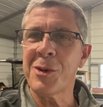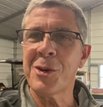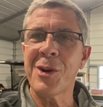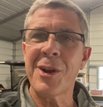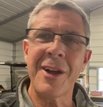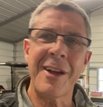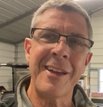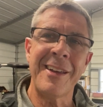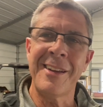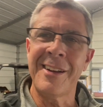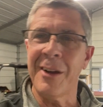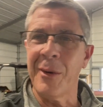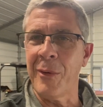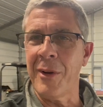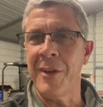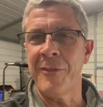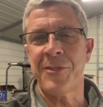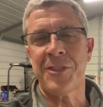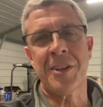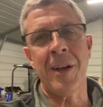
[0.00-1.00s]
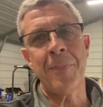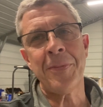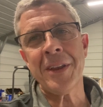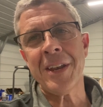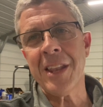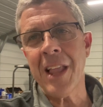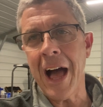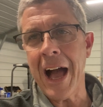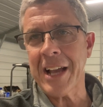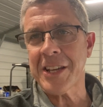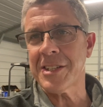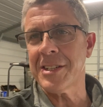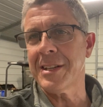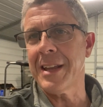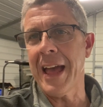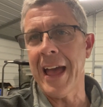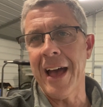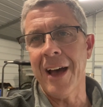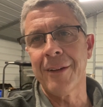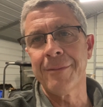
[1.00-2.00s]
You're not, you know, if something knocks you
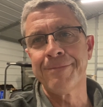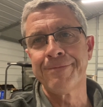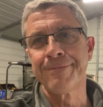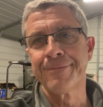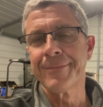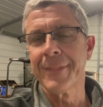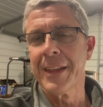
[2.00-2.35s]
down